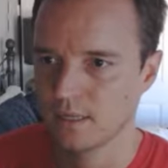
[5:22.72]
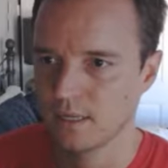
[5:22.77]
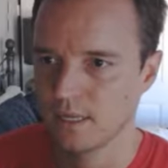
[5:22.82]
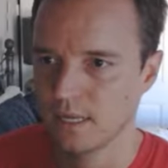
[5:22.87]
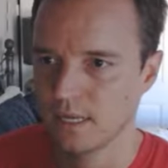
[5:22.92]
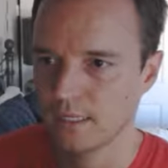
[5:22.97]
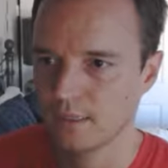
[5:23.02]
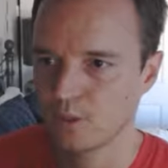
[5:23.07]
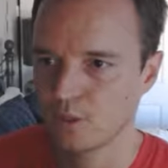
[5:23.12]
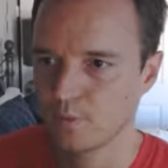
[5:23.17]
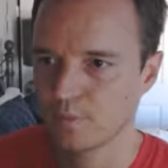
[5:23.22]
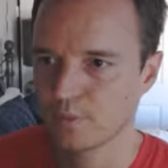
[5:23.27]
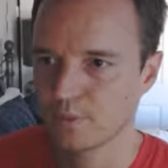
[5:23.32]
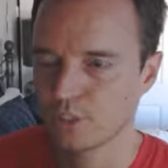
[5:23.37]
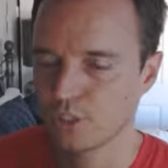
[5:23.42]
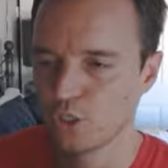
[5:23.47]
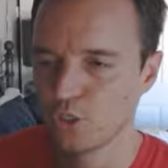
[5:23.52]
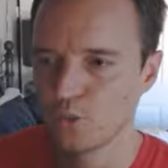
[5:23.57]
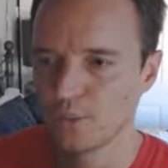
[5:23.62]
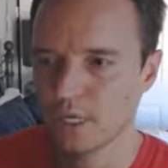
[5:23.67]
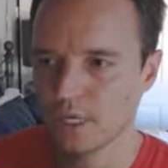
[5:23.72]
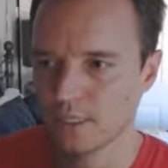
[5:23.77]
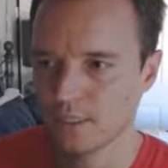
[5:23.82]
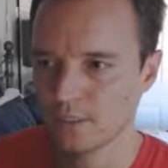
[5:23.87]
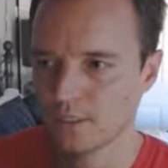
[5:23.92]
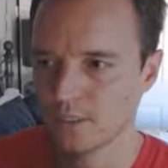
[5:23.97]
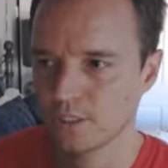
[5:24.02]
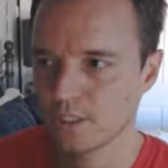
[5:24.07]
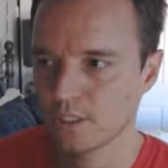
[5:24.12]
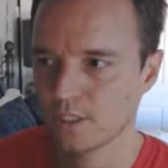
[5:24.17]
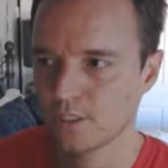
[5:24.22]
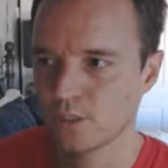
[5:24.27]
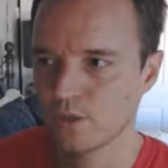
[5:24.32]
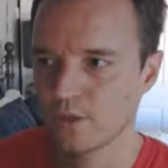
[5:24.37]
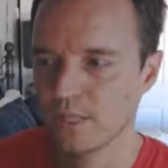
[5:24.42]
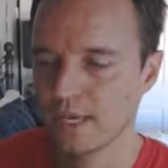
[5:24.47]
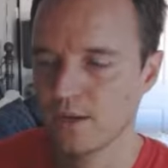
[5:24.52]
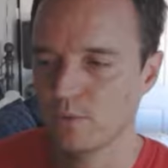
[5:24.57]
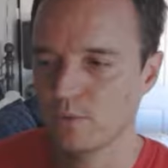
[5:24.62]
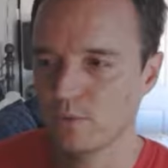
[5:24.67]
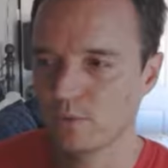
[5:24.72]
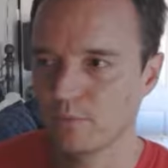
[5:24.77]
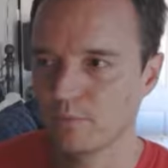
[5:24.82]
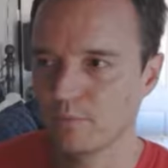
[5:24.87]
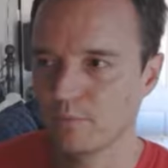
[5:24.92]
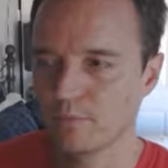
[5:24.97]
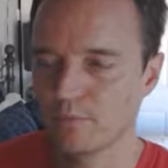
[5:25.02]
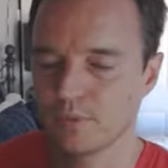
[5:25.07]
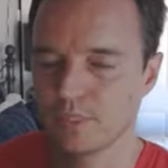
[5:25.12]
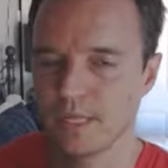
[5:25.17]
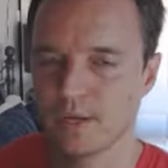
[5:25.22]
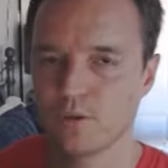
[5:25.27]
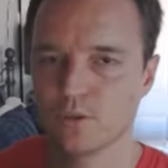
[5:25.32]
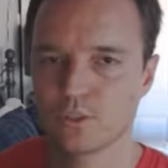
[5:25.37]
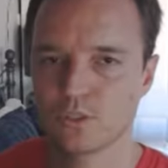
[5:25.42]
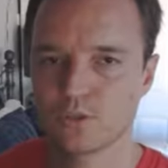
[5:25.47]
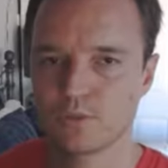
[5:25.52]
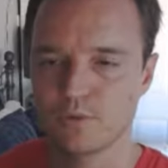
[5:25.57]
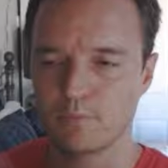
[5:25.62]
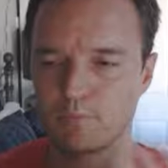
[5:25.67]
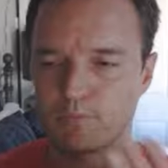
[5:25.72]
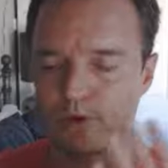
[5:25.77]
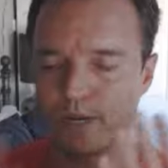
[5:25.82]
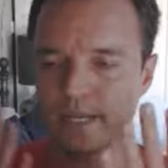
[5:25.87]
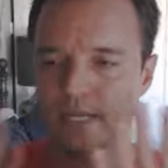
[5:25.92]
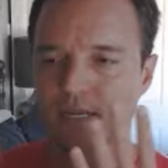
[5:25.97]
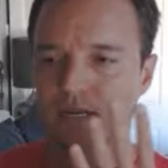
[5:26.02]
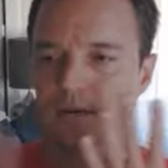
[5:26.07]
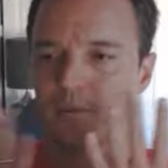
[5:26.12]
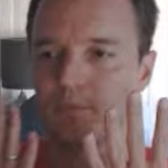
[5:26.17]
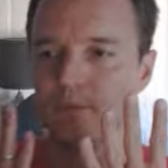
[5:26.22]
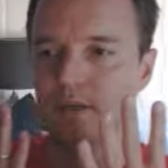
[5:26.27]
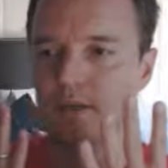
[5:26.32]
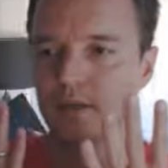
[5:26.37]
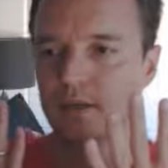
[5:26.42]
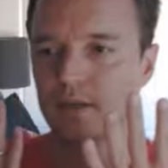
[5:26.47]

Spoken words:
lerp 2 colors, so that will sort of break up